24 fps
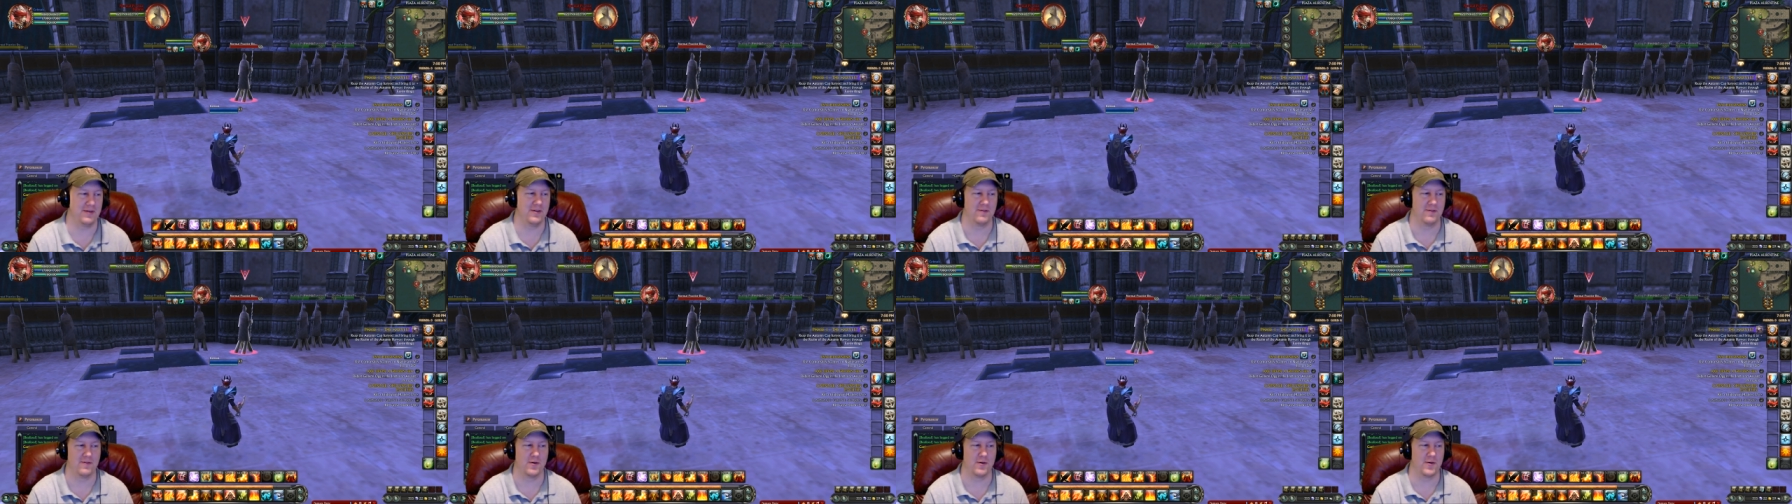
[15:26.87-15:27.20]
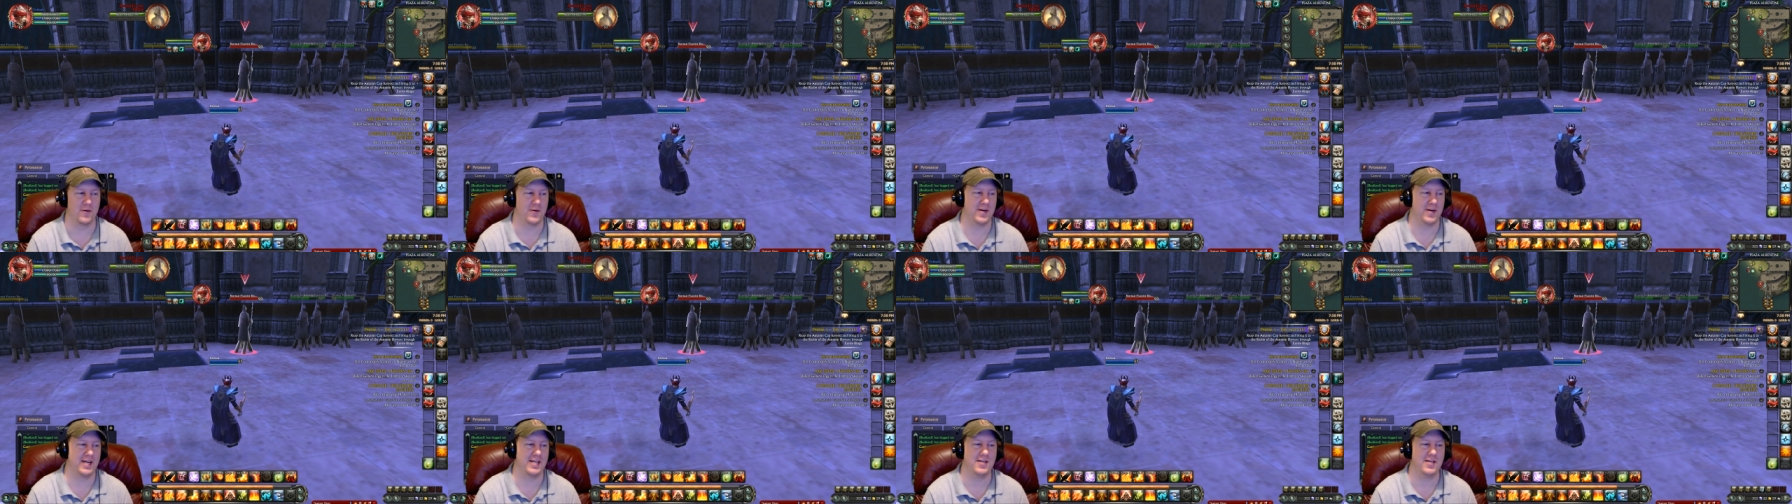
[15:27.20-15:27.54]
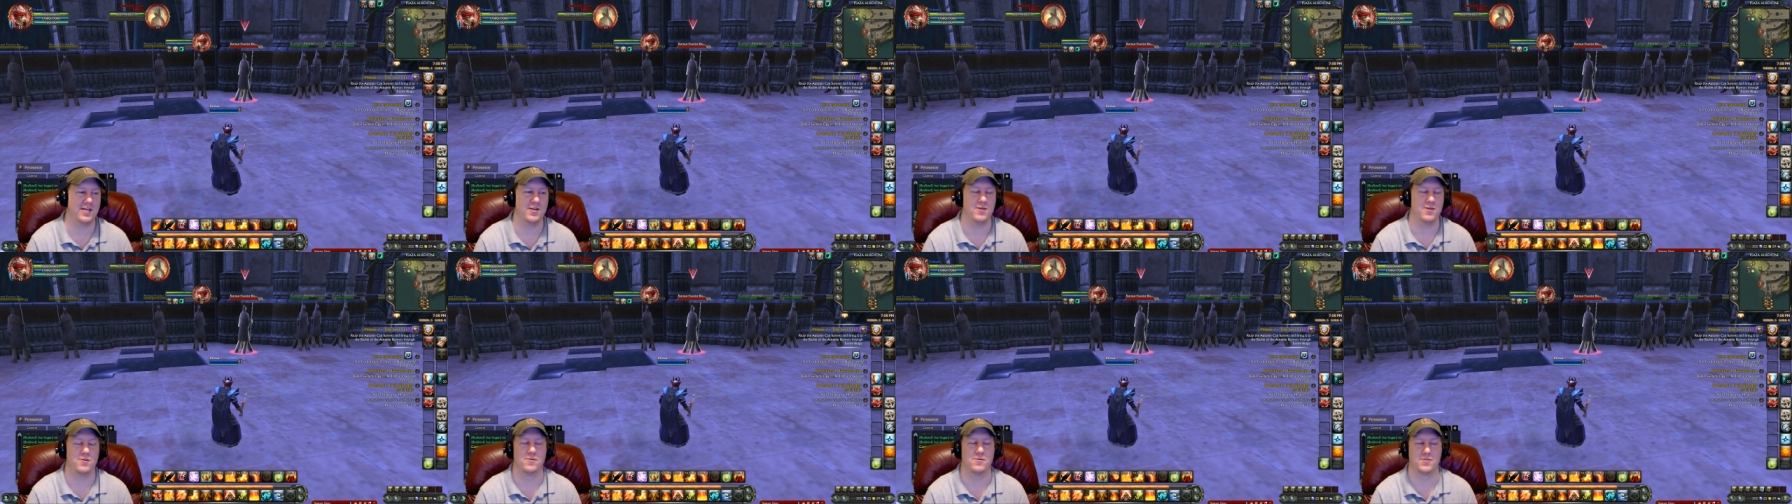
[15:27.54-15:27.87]
You've already
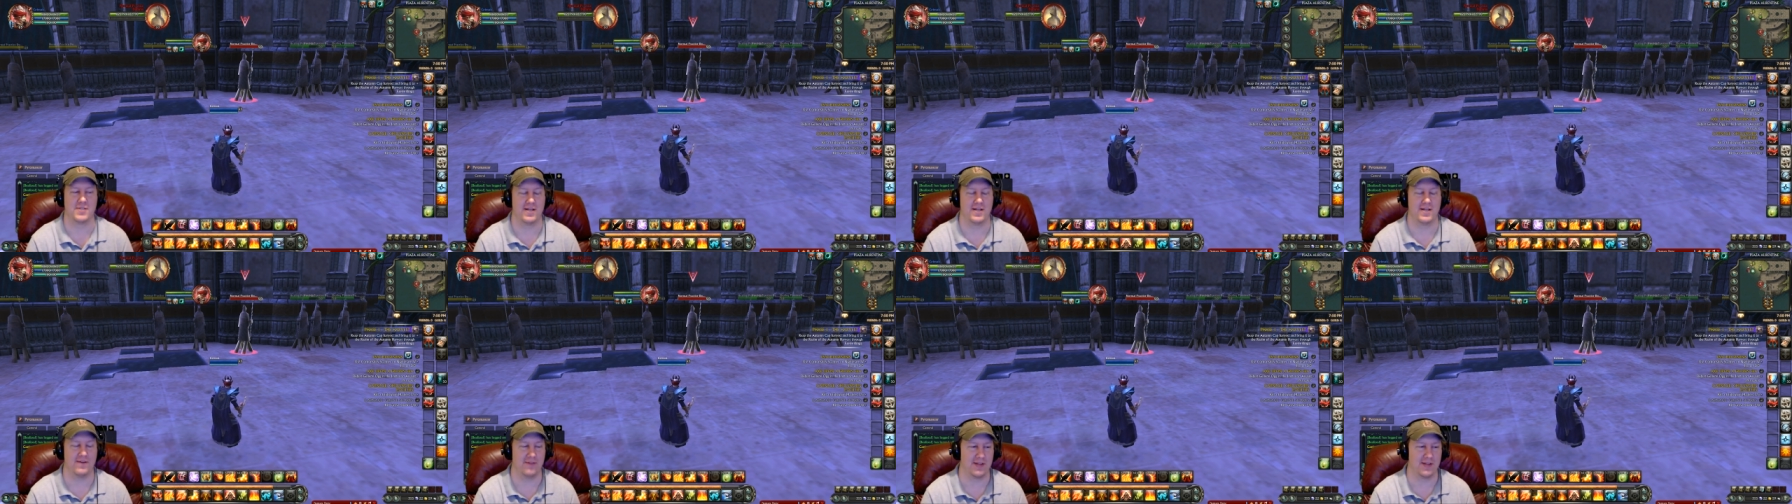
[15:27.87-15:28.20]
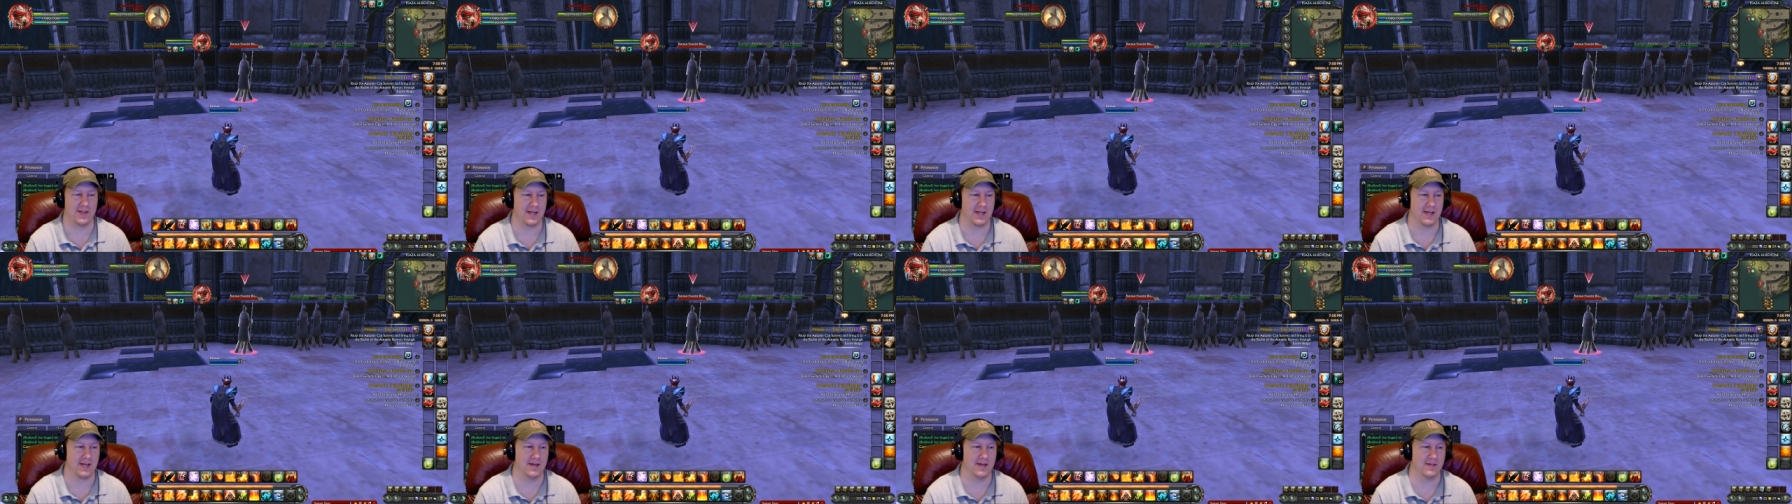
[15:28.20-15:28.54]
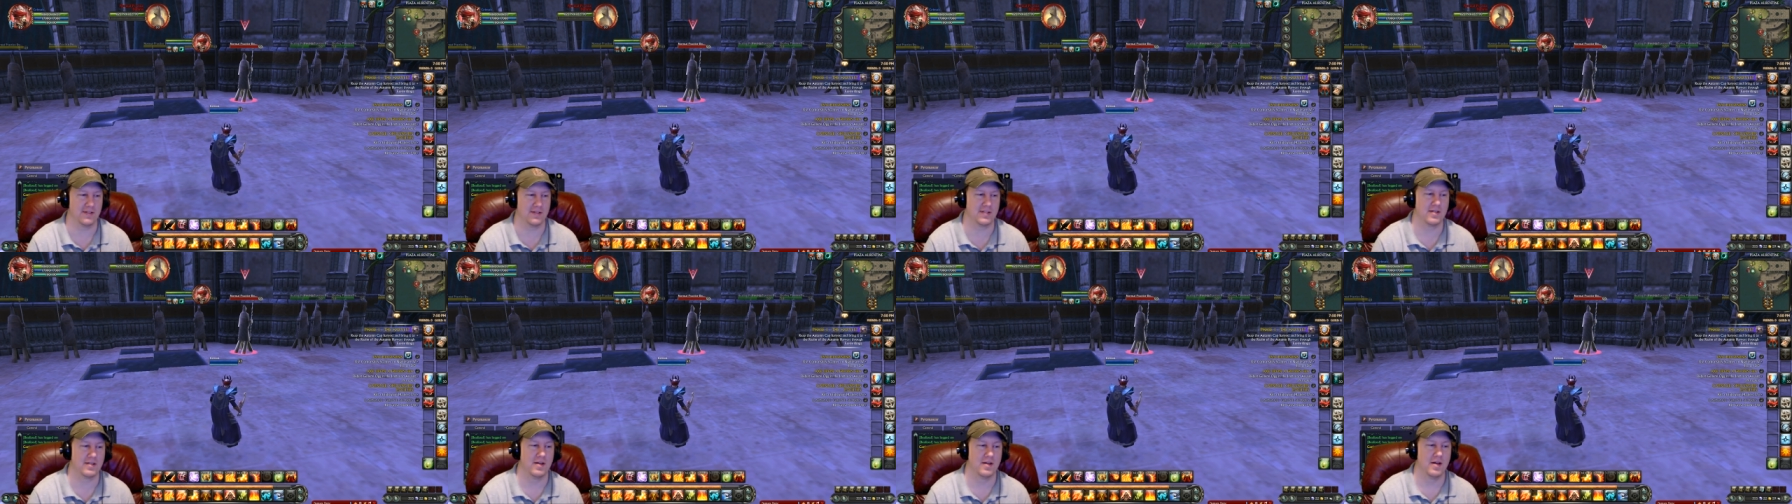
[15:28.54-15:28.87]
used everything
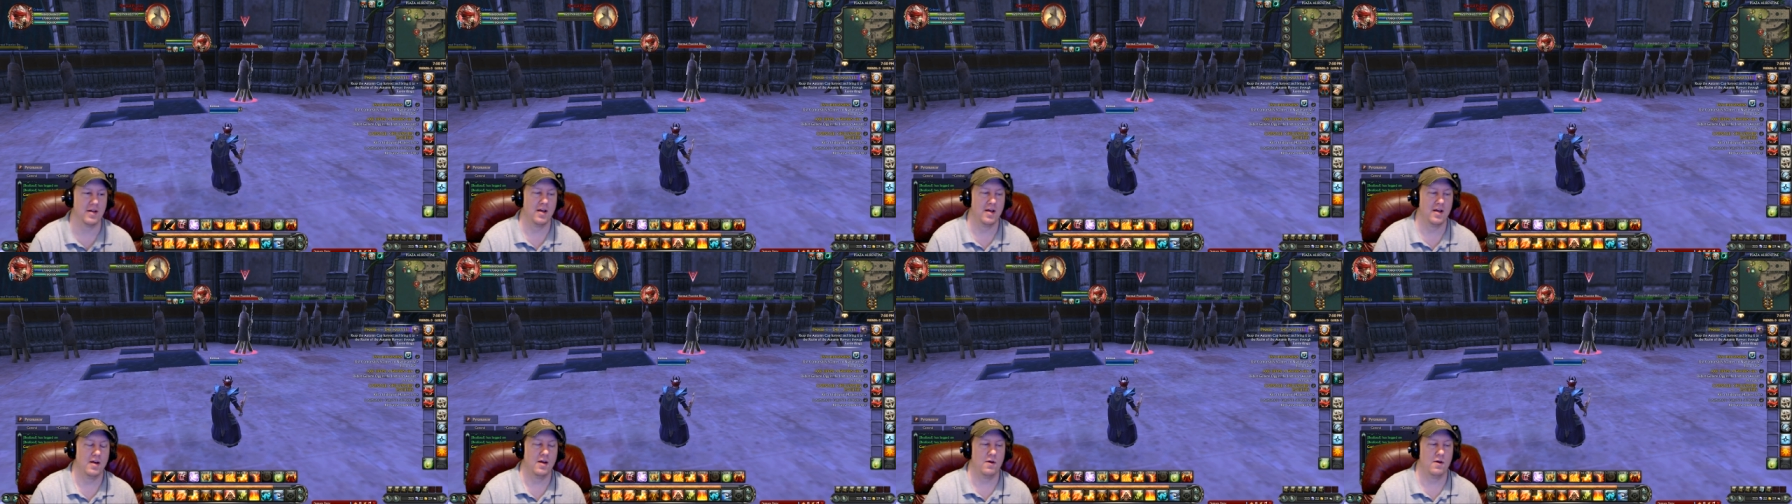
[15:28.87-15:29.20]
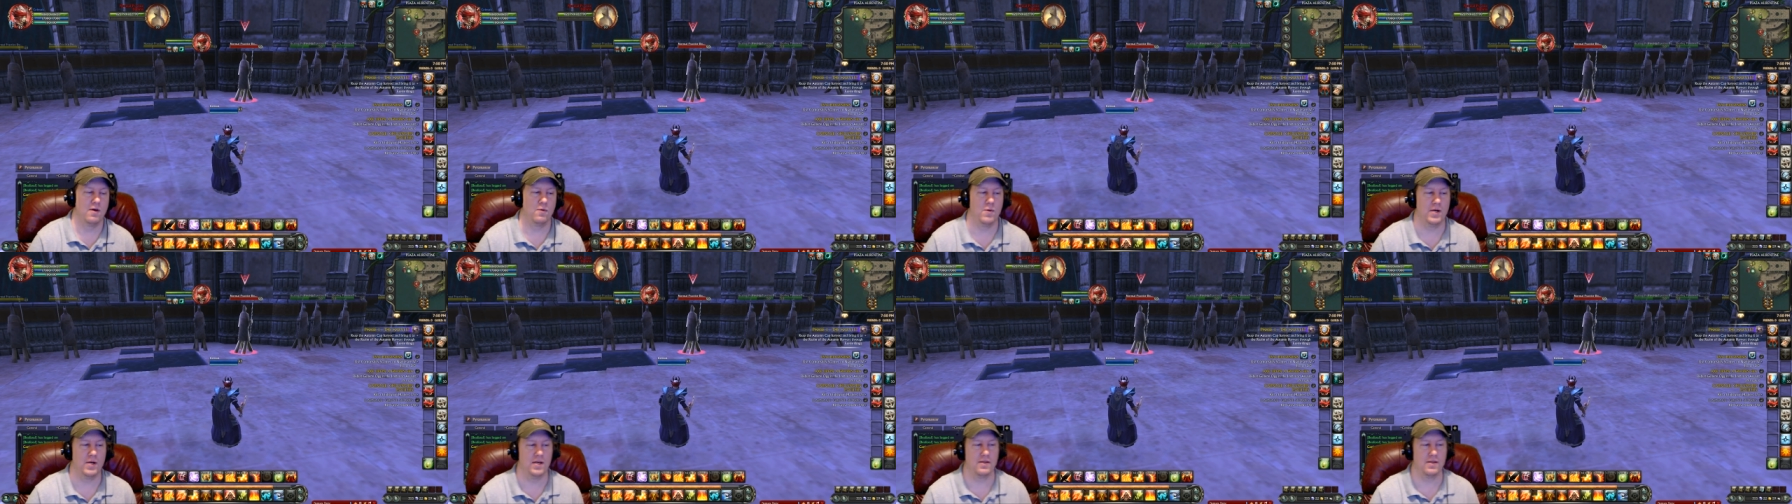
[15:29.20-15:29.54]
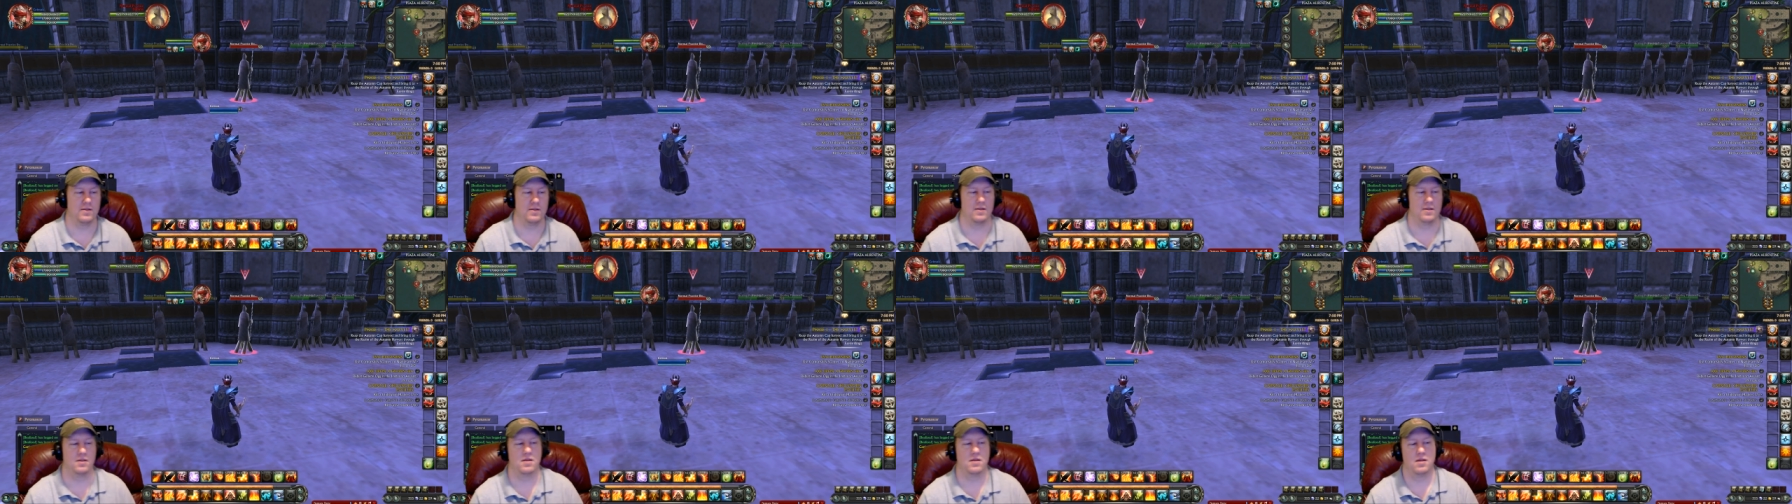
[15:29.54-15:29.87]
else.
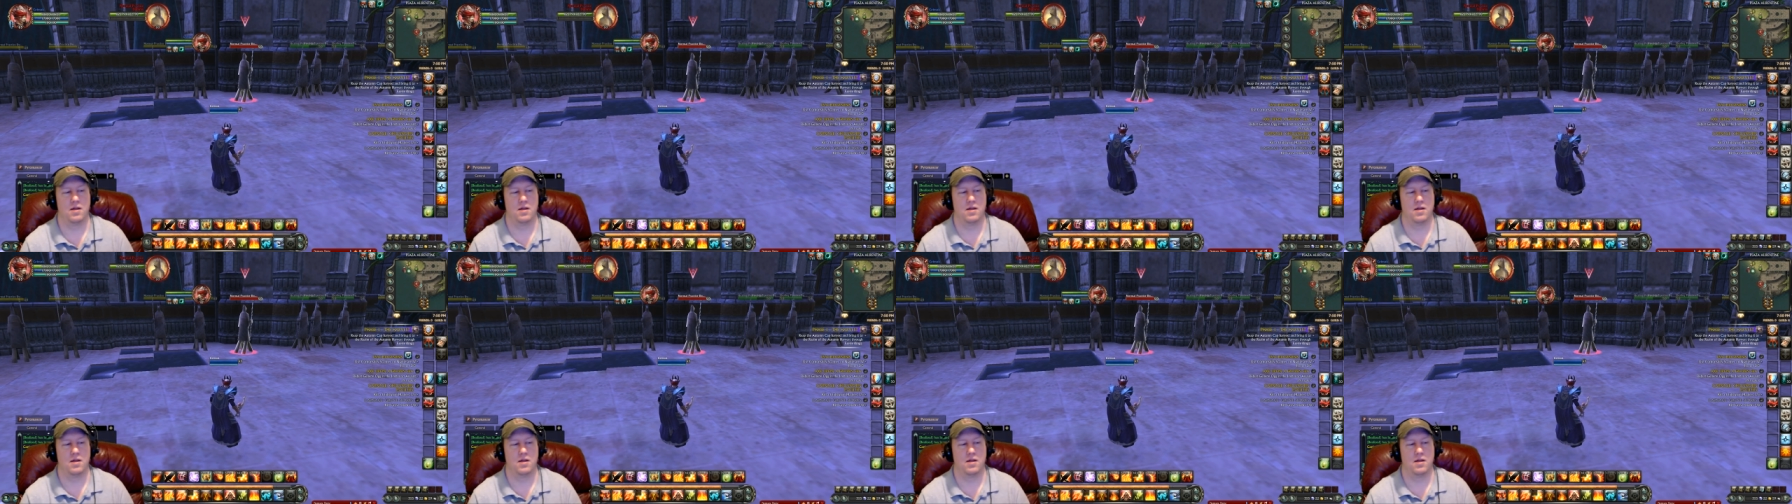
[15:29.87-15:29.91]
Well,